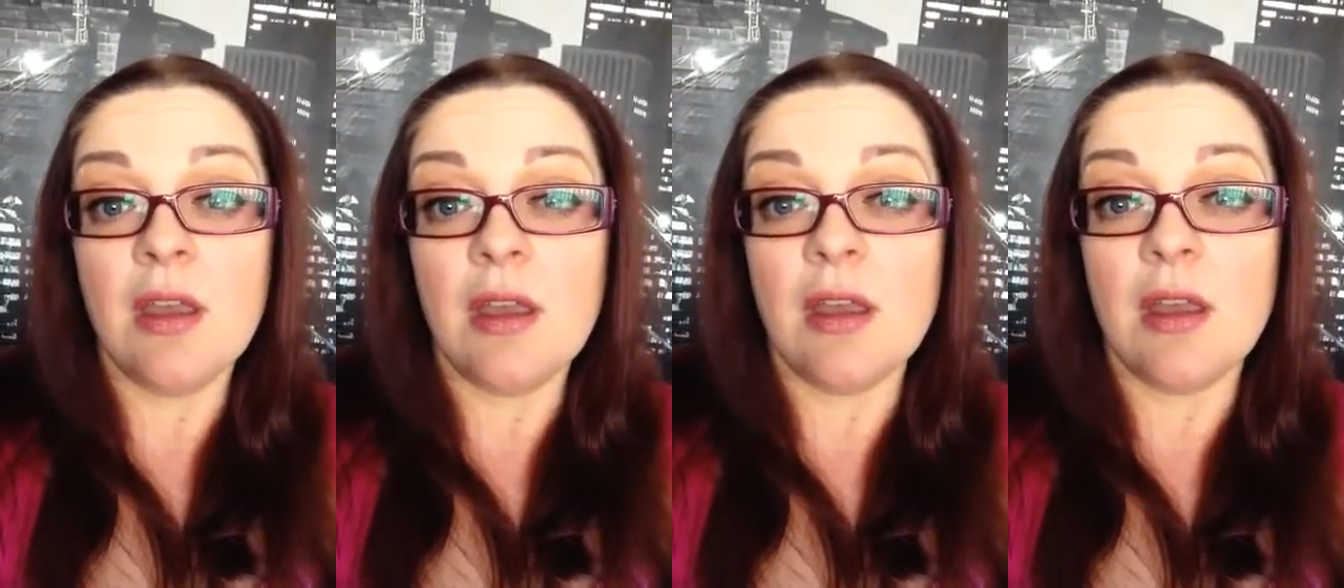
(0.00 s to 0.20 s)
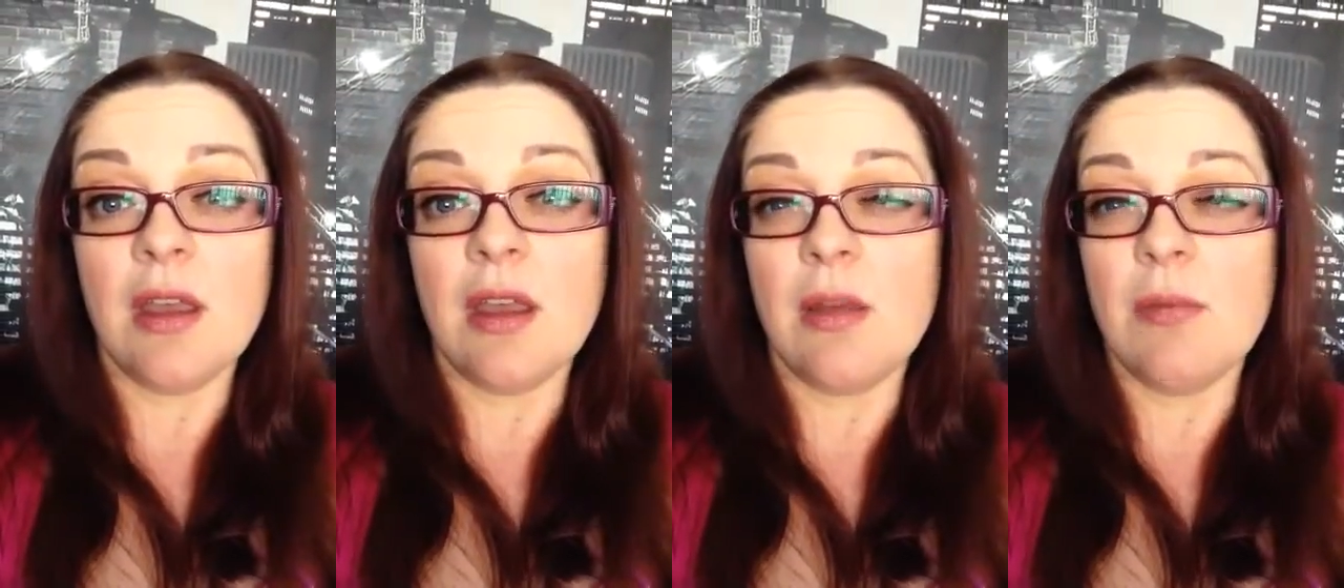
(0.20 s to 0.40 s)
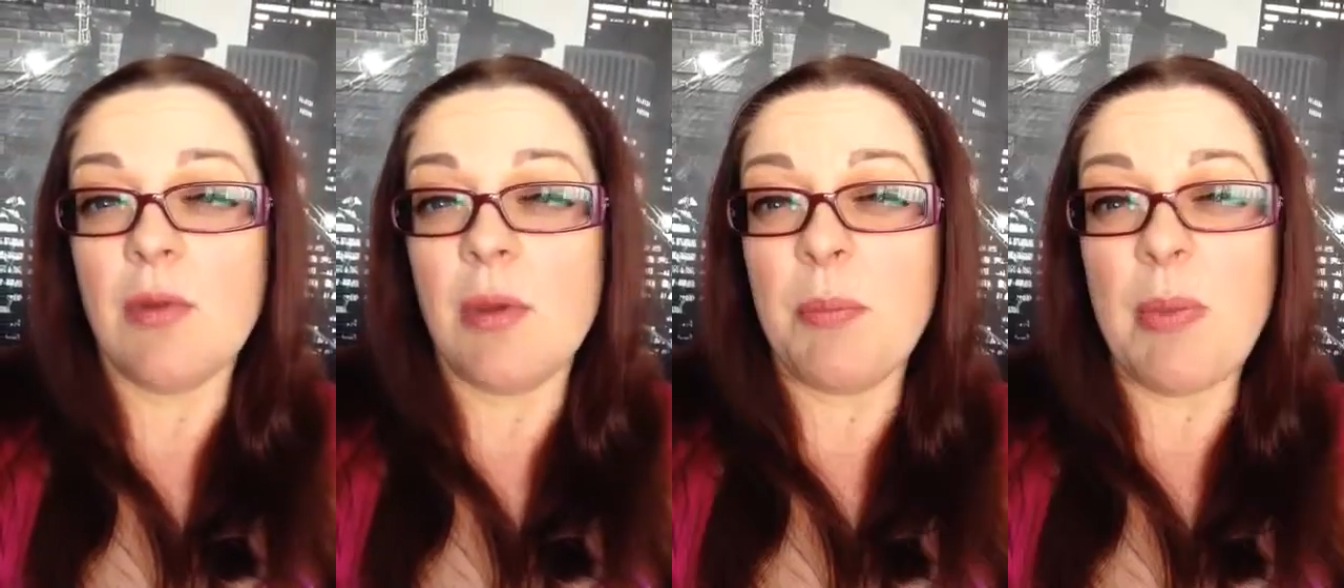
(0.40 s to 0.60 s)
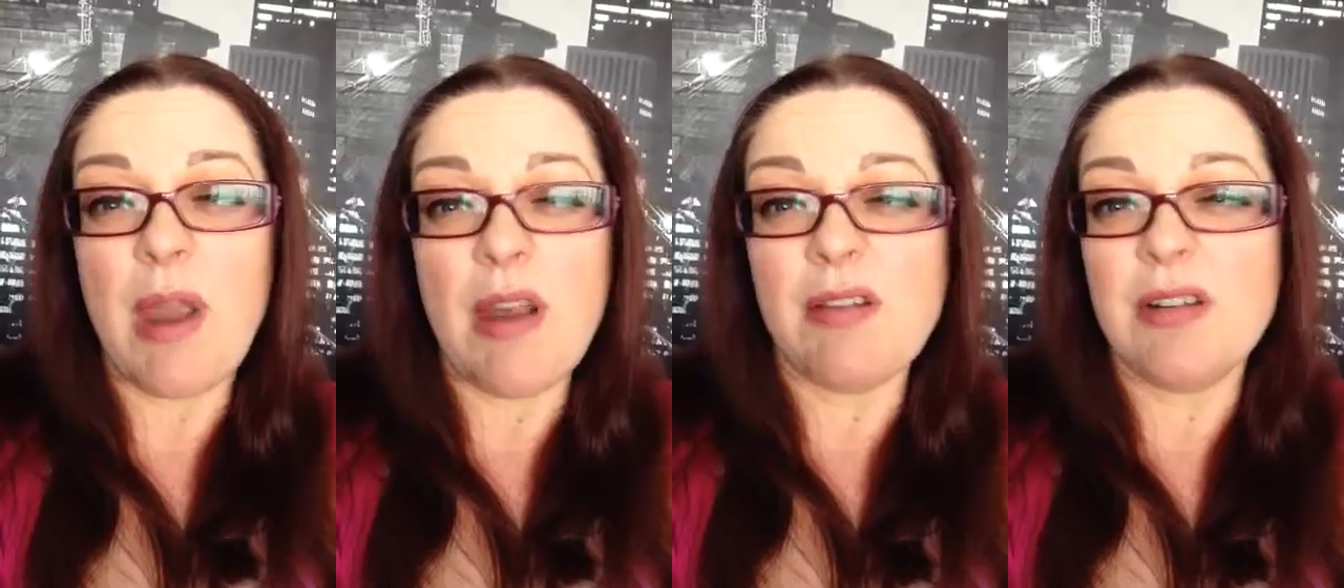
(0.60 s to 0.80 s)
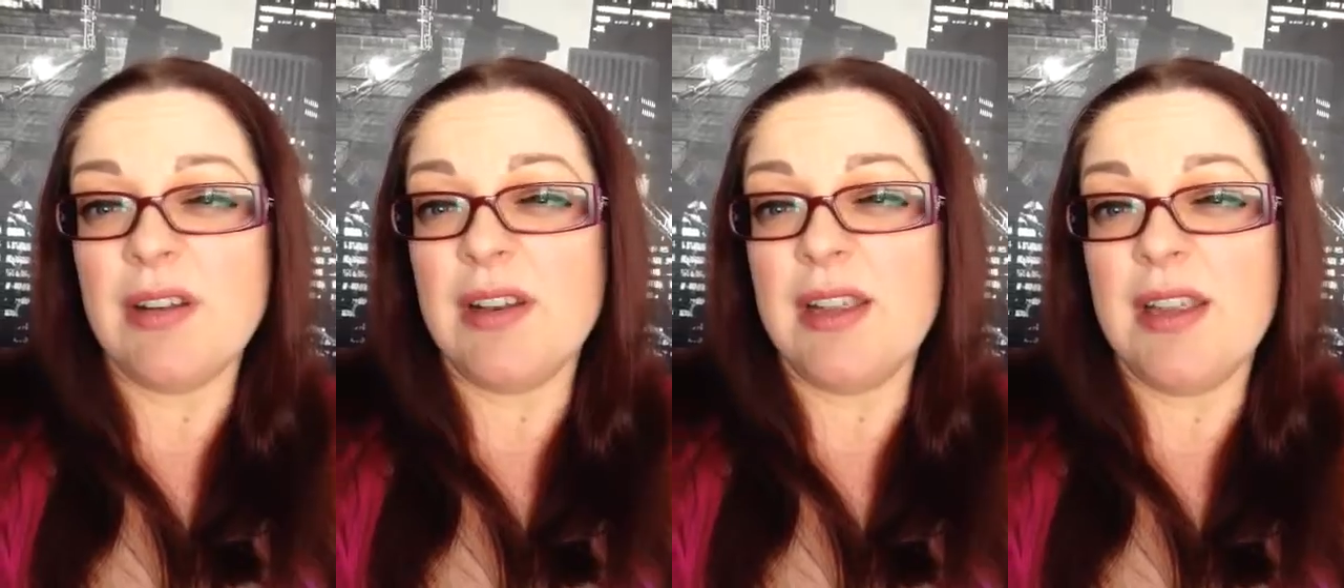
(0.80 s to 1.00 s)

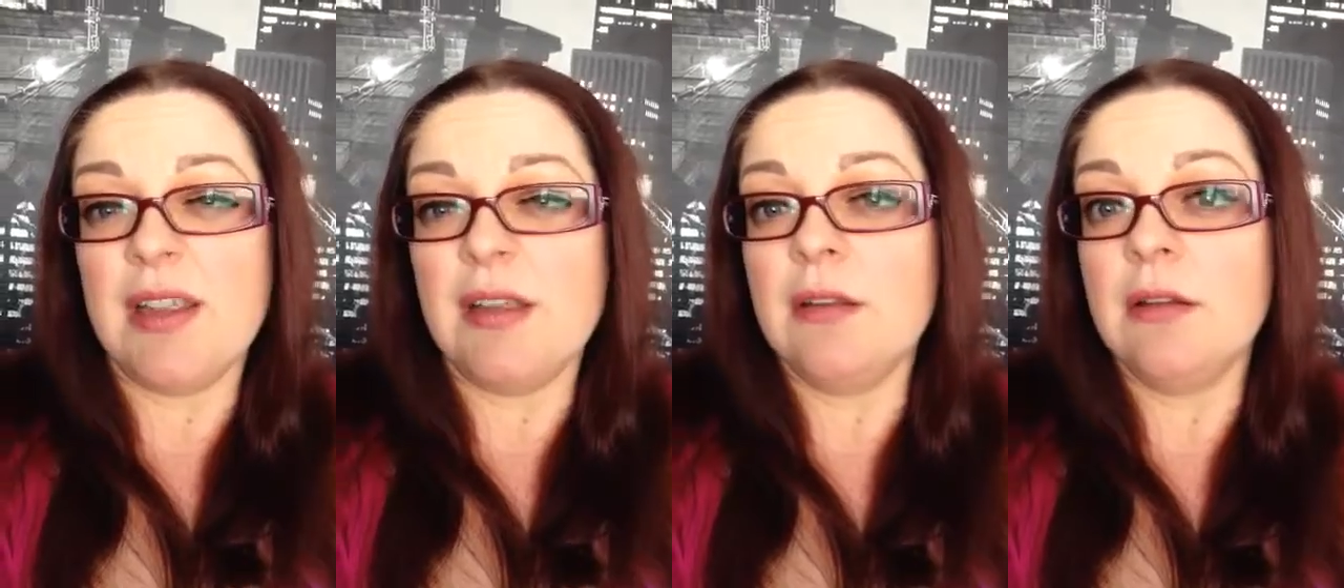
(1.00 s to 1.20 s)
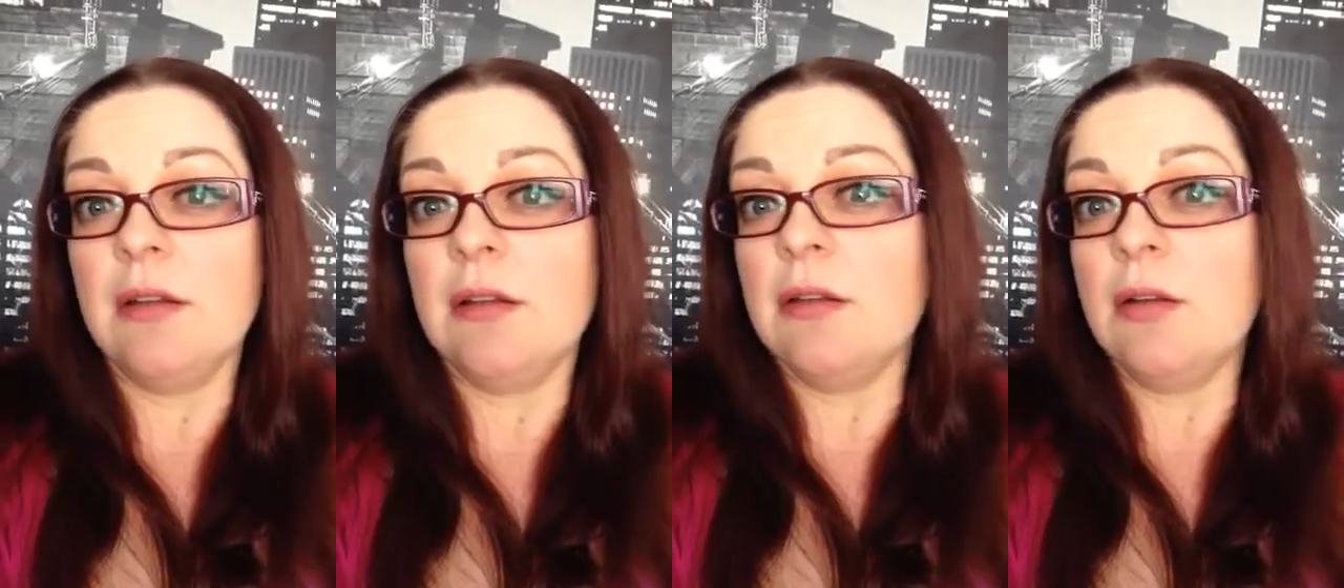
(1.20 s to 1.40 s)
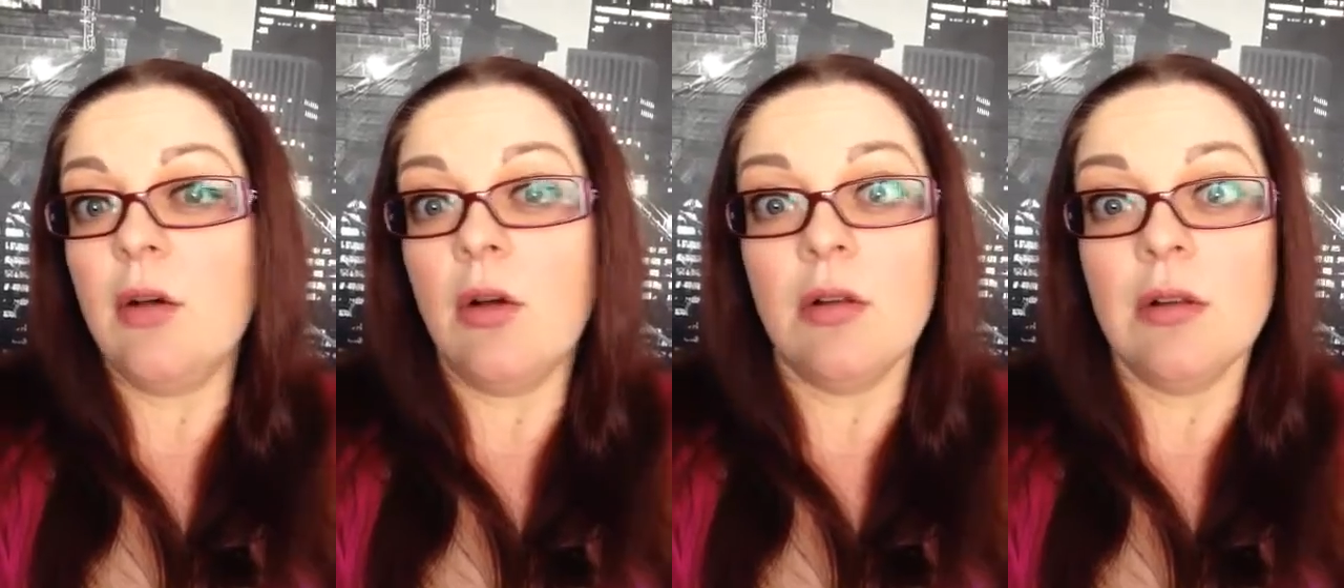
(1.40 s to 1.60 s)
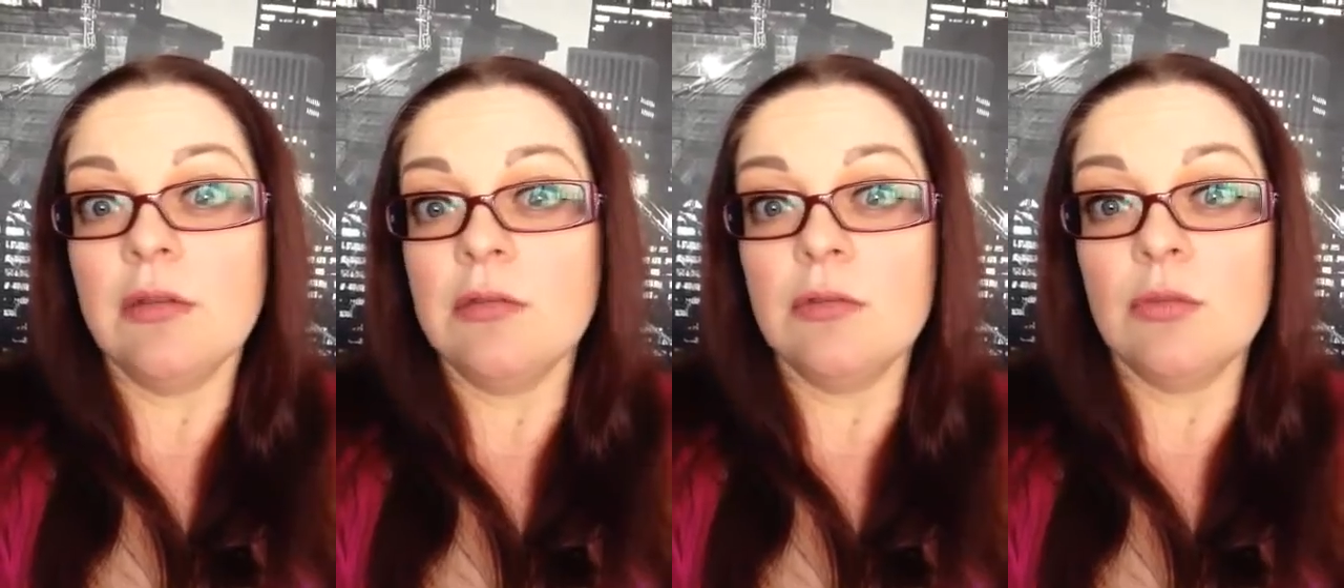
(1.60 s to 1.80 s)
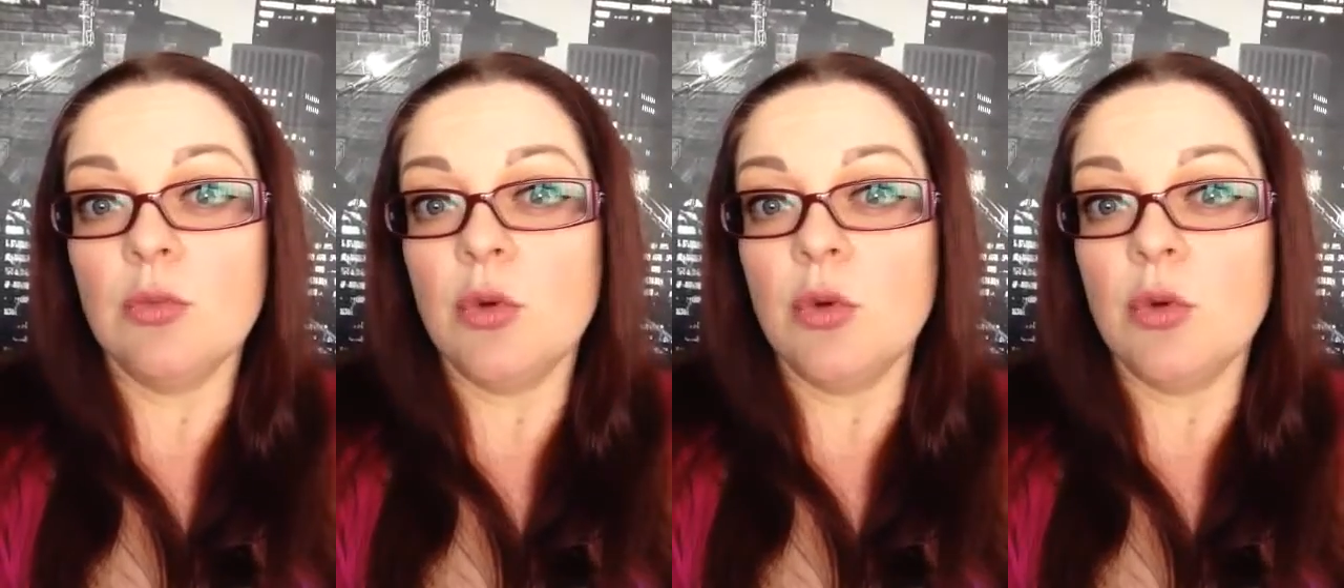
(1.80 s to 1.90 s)
Apparently hot